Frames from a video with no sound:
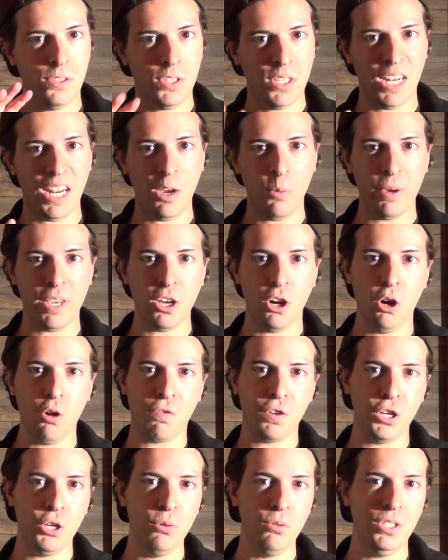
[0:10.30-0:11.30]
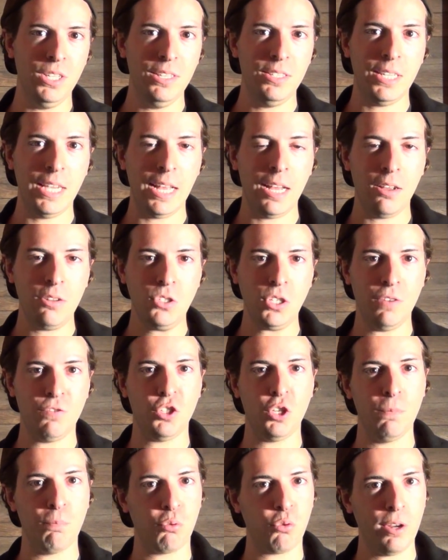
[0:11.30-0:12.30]
Today we go over new details of
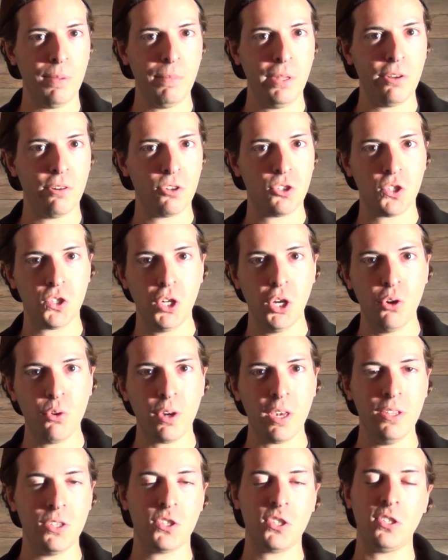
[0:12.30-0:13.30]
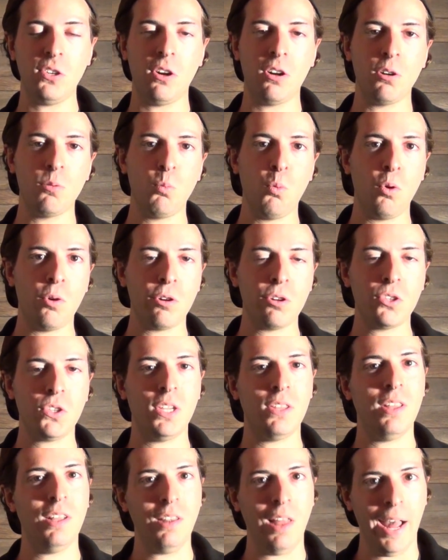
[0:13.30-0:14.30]
Supreme Leader Snoke in Star Wars
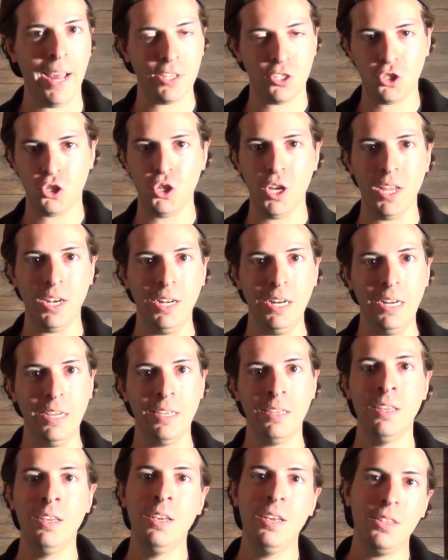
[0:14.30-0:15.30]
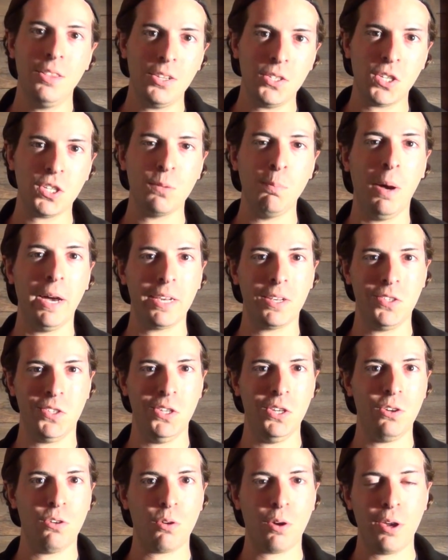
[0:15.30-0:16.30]
The Last Jedi. This is Mike
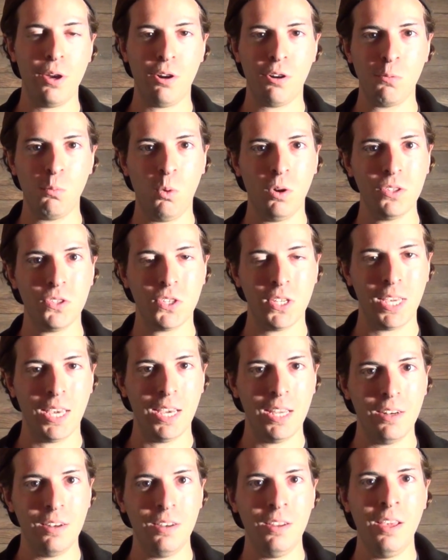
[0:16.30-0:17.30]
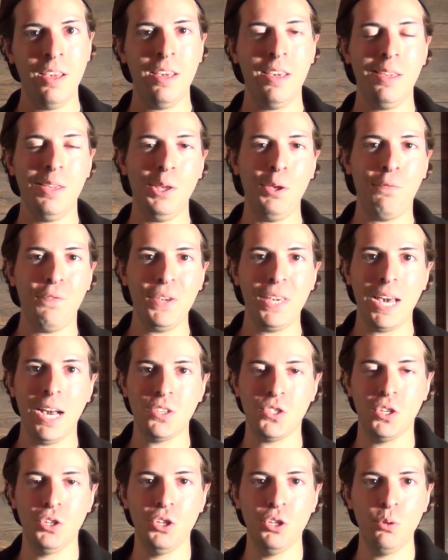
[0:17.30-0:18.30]
Zero here once again. If you
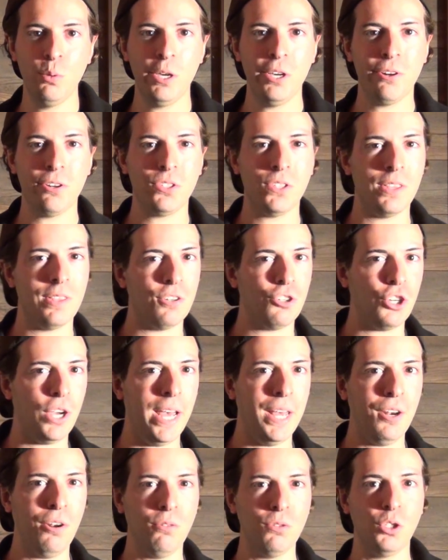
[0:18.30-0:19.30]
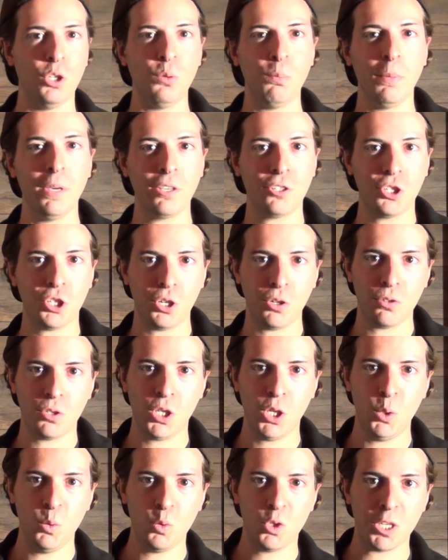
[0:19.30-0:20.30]
guys are new here to the channel, do make sure
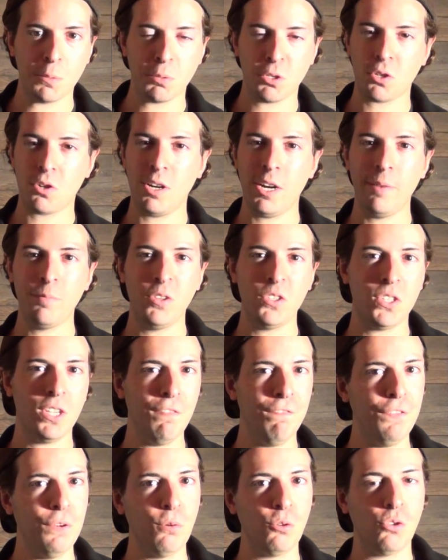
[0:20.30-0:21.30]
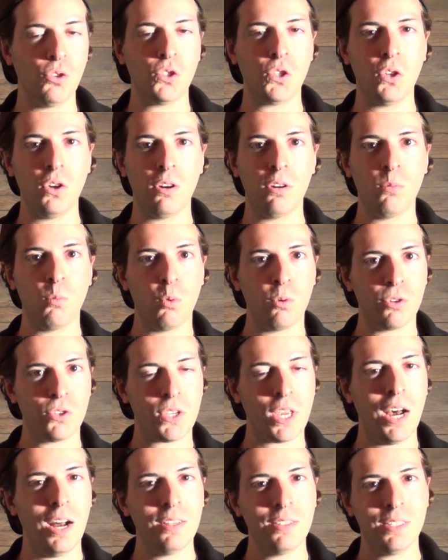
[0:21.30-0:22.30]
to subscribe to see future Star Wars
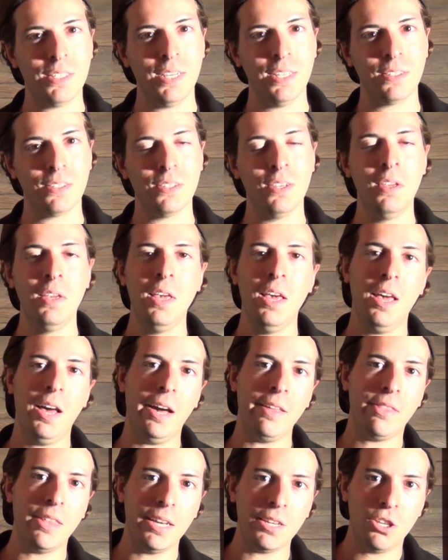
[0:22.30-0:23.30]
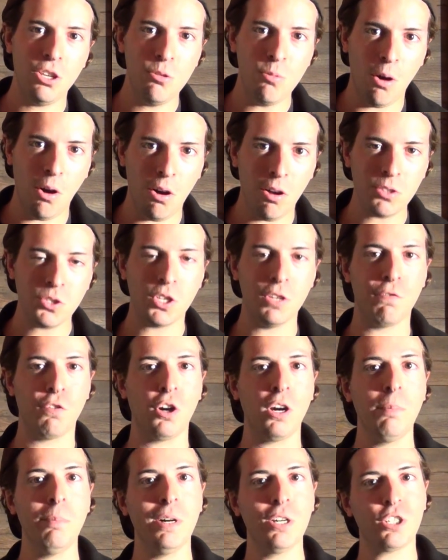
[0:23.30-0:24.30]
content. I thank you all so
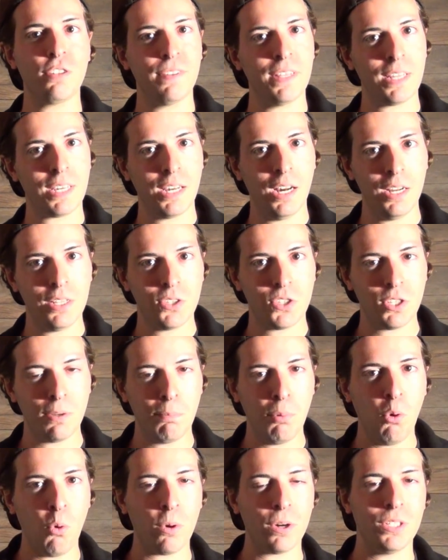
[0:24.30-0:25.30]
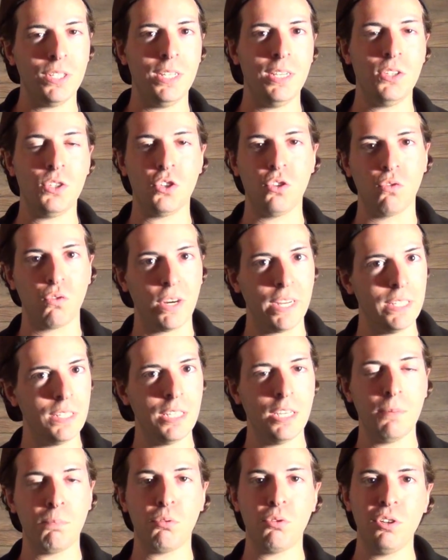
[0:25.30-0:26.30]
very much for the kind support, it is
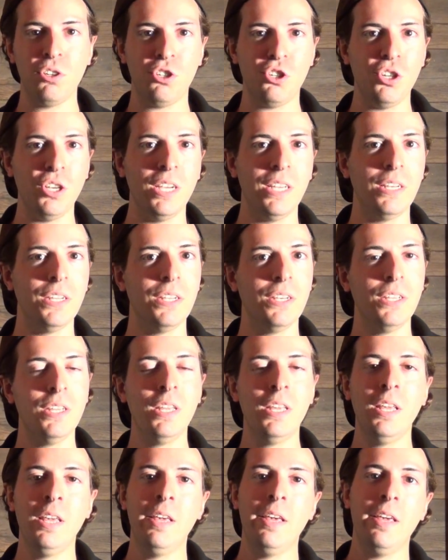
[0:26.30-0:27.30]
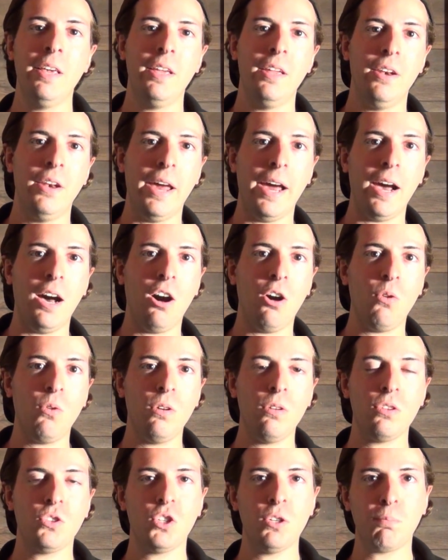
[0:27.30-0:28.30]
greatly appreciated.
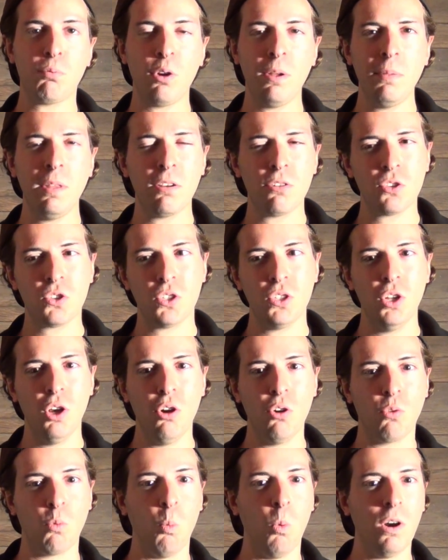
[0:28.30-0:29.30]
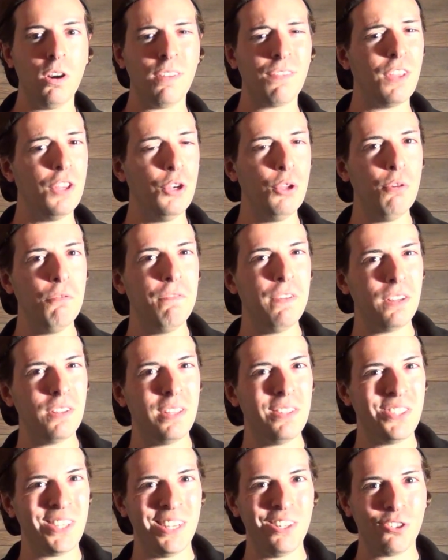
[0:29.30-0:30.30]
Now, Supreme Leader Snoke, one of the new
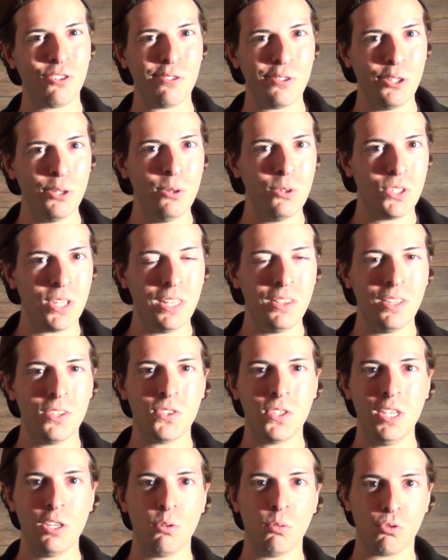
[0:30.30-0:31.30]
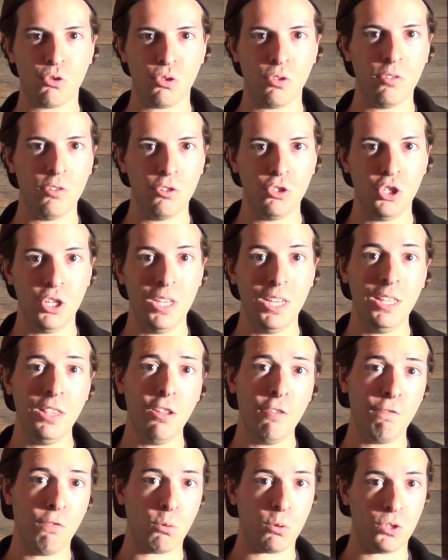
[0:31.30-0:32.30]
villains introduced in the sequel trilogy in
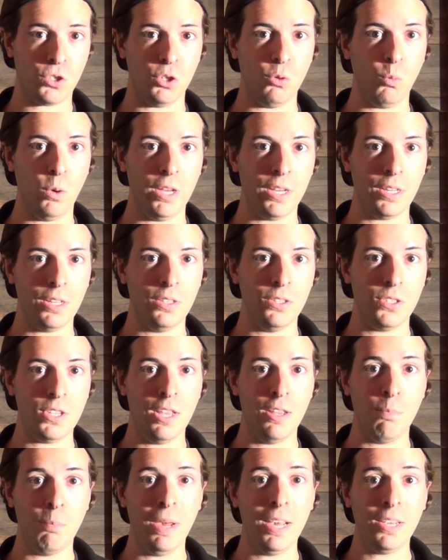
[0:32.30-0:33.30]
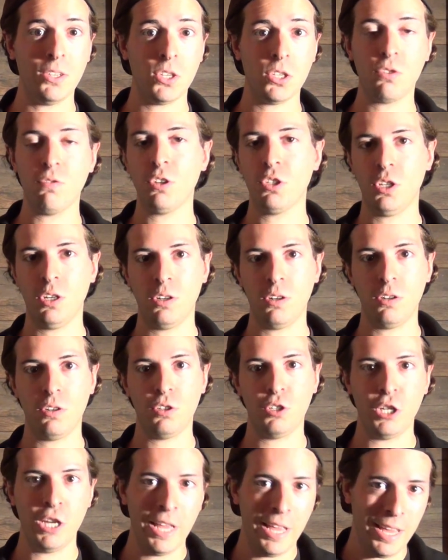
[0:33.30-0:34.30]
The Force Awakens and makes his
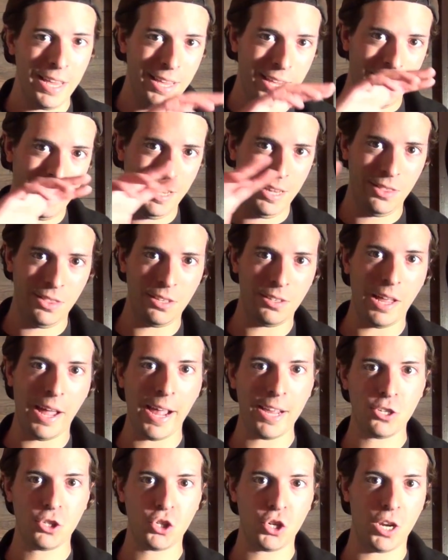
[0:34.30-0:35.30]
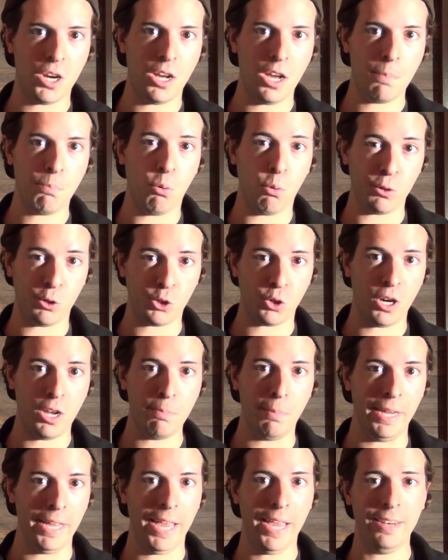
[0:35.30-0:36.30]
return in The Last Jedi, portrayed
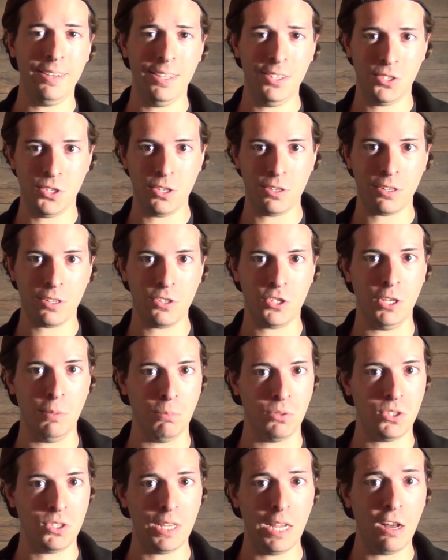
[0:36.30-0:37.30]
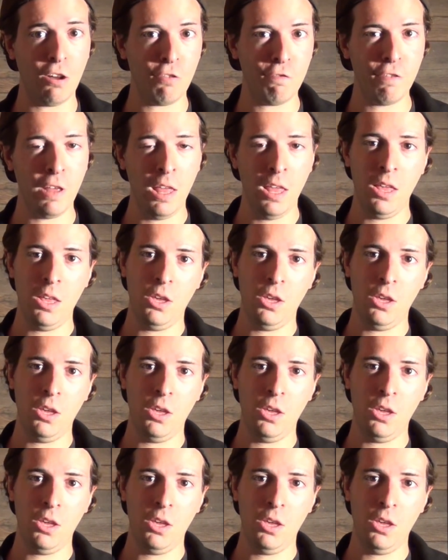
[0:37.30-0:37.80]
by Andy Serkis himself.